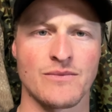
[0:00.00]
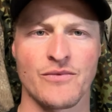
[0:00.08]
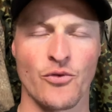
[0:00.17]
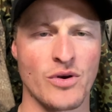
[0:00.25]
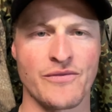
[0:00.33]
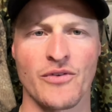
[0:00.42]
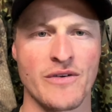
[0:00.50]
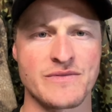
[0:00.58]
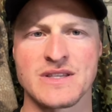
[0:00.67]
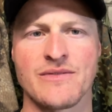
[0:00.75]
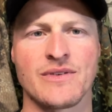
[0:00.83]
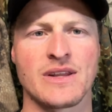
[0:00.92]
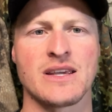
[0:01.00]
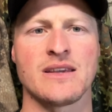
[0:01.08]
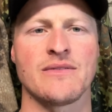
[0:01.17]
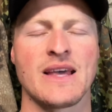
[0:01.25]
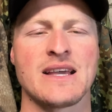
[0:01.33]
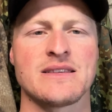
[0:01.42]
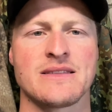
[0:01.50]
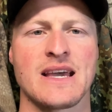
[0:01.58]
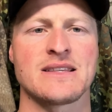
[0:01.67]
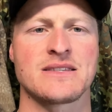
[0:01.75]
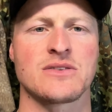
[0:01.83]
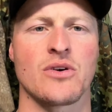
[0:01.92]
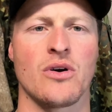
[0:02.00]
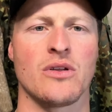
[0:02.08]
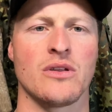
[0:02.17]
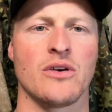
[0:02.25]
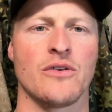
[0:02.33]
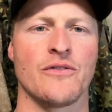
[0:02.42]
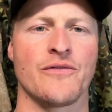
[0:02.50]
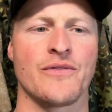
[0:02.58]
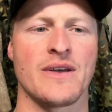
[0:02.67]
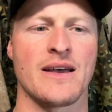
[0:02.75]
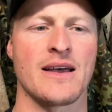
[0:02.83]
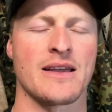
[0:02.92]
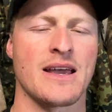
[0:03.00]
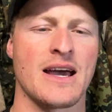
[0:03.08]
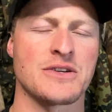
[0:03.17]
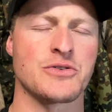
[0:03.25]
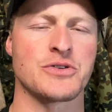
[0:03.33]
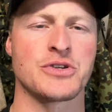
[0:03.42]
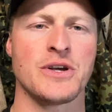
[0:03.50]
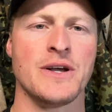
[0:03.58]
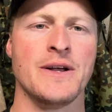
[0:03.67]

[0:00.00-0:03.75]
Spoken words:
45-70 and that style of cartridge.